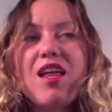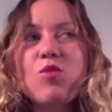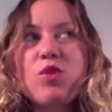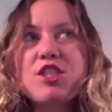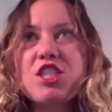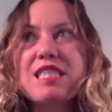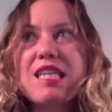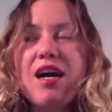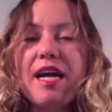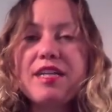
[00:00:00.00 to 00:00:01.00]
which is
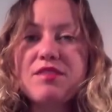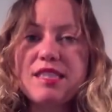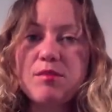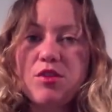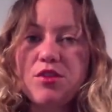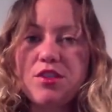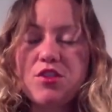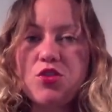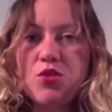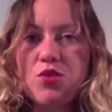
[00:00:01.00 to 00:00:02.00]
kind of similar
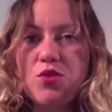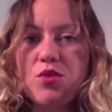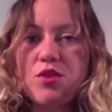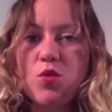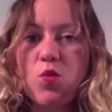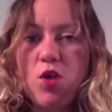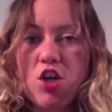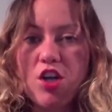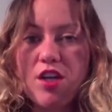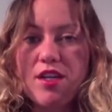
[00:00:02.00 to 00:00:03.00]
to the
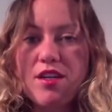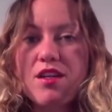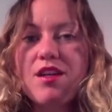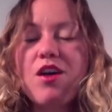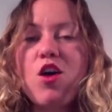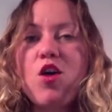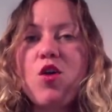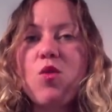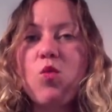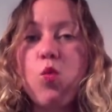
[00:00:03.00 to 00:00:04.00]
word
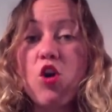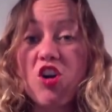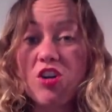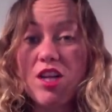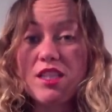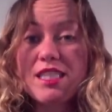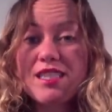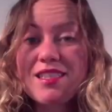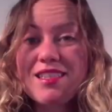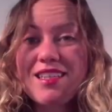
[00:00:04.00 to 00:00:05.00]
world.
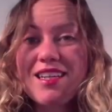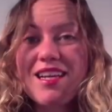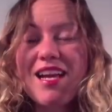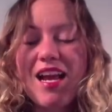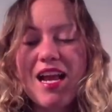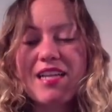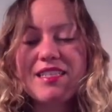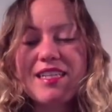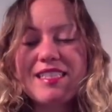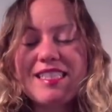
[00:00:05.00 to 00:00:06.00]
And
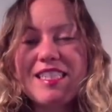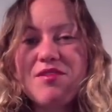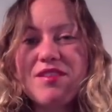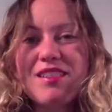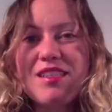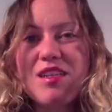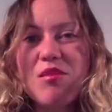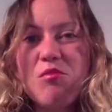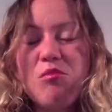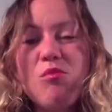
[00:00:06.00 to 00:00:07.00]
it's even
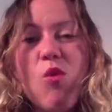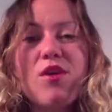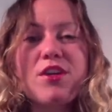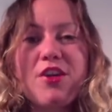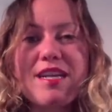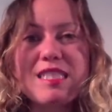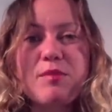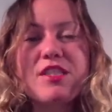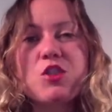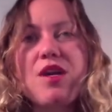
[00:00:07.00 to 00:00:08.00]
more crazy
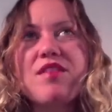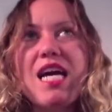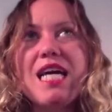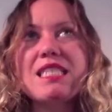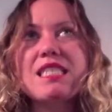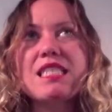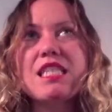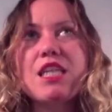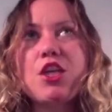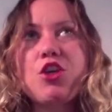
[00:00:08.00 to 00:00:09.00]
because you have the S
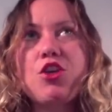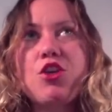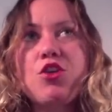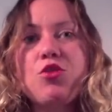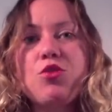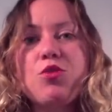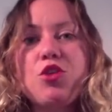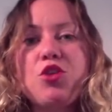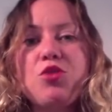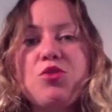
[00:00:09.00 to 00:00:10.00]
Q
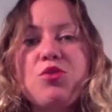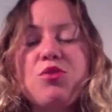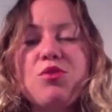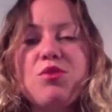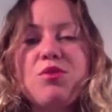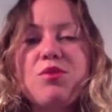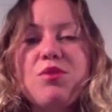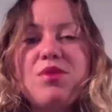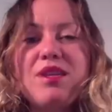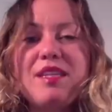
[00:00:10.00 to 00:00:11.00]
U
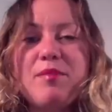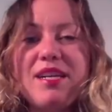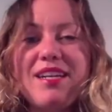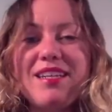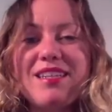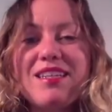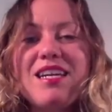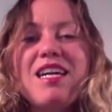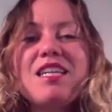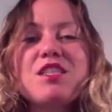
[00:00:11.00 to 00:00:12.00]
in the beginning.
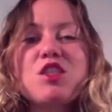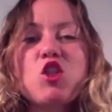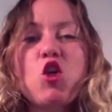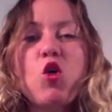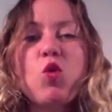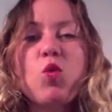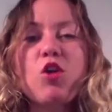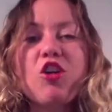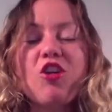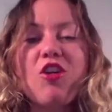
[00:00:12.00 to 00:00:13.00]

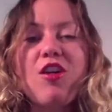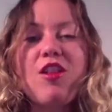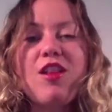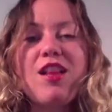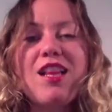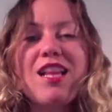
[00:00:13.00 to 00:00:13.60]
Squirrel.